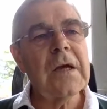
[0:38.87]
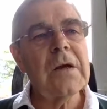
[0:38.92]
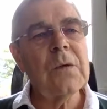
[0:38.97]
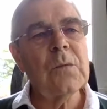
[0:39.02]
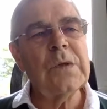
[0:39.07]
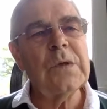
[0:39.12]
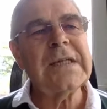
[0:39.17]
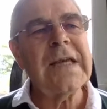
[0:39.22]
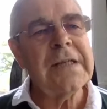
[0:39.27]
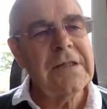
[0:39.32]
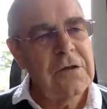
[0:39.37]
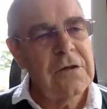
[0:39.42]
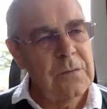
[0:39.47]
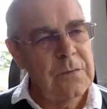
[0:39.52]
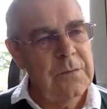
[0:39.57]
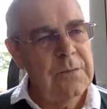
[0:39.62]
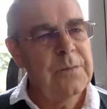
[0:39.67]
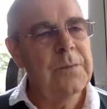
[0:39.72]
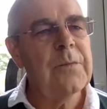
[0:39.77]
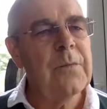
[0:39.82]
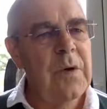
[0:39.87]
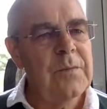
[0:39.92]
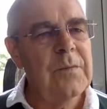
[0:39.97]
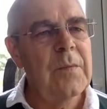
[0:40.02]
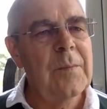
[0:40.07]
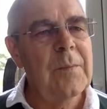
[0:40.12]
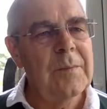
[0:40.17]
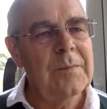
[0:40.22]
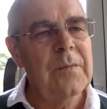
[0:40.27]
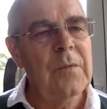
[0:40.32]
we set up,
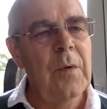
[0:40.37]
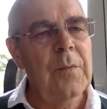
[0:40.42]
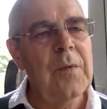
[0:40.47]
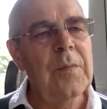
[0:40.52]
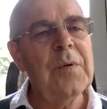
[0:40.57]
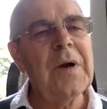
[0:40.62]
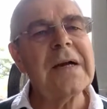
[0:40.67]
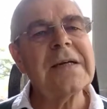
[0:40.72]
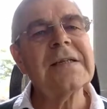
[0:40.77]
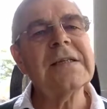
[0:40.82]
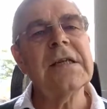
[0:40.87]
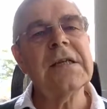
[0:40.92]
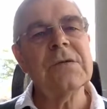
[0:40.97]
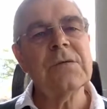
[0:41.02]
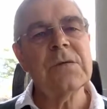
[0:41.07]
when we're practicing,